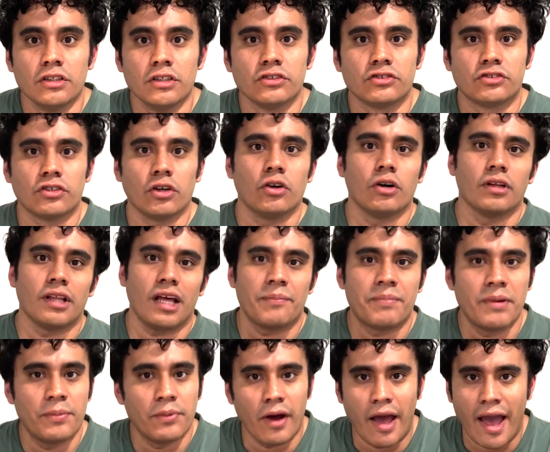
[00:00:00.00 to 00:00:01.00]
So a lot of
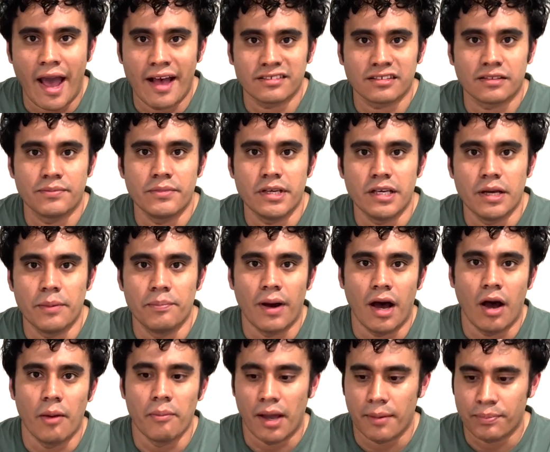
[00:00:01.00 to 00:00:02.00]
people ask me
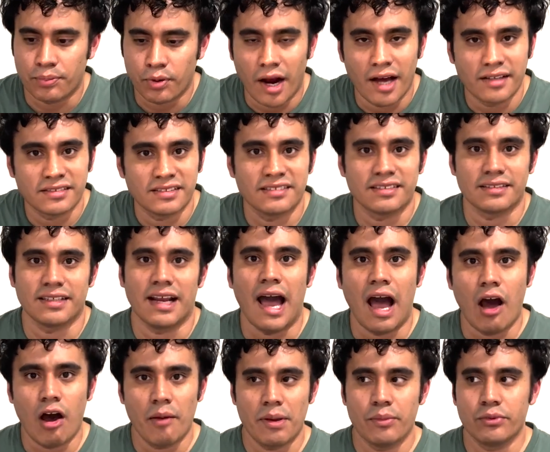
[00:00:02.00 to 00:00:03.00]
about my process and
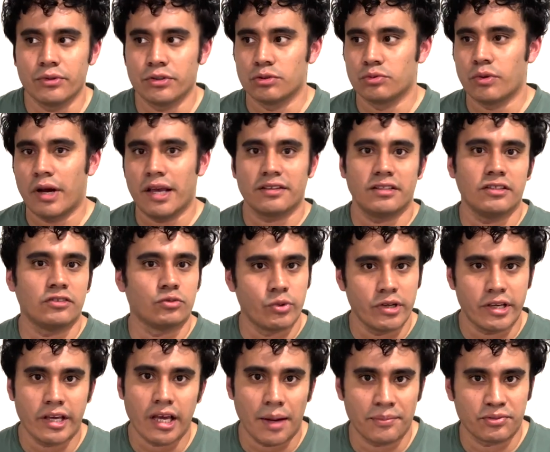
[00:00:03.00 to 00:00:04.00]
how I'm able to write these
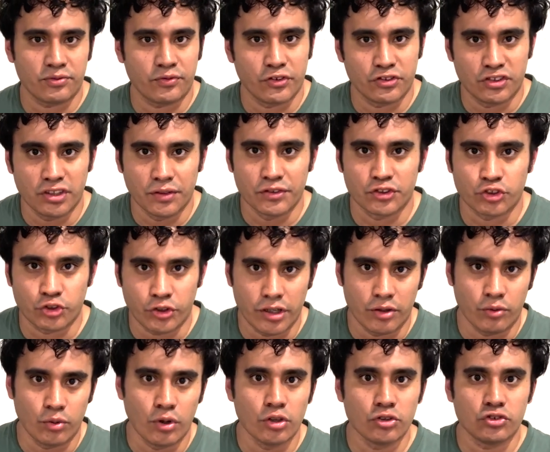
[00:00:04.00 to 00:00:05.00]
recaps for Silver Screen and
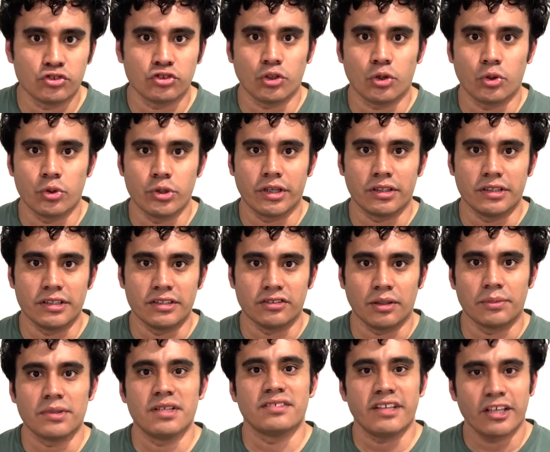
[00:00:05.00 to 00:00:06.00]
Rose so quickly. So I'm
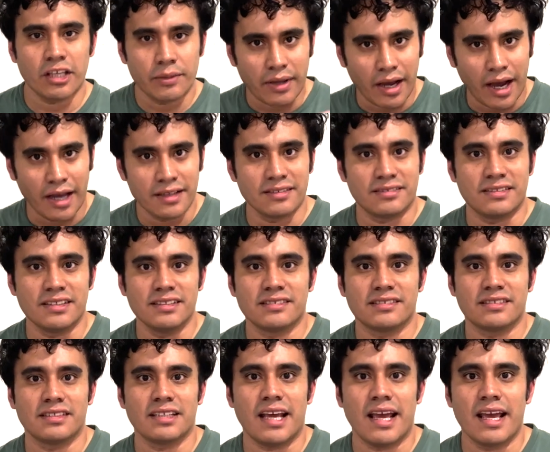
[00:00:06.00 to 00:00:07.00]
going to take you behind the scenes
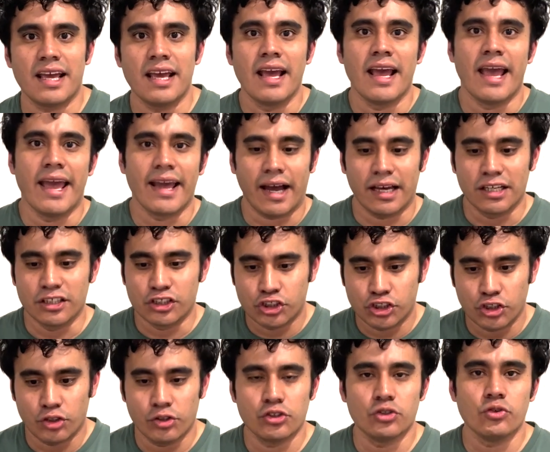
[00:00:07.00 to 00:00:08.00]
today and kind of
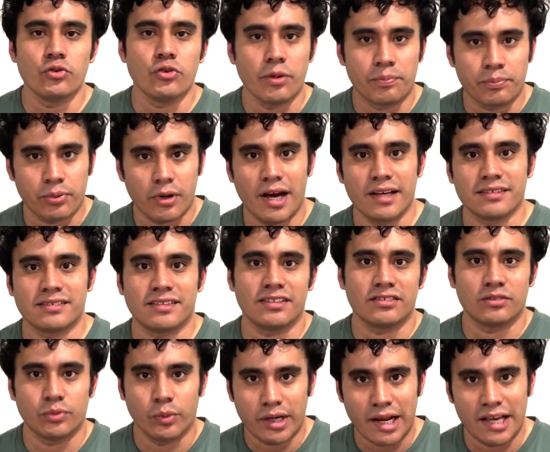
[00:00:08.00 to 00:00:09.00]
show you the process,
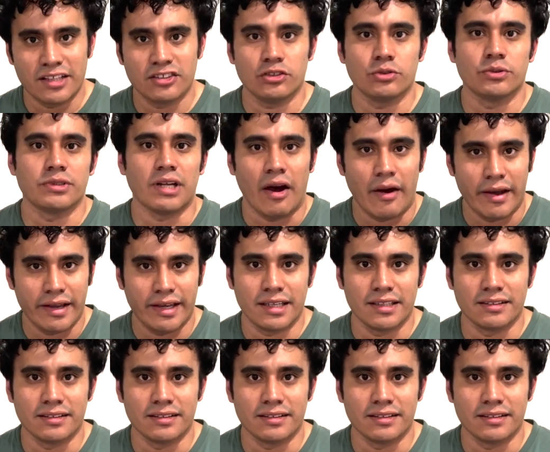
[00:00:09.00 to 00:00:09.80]
what I do, and how I get it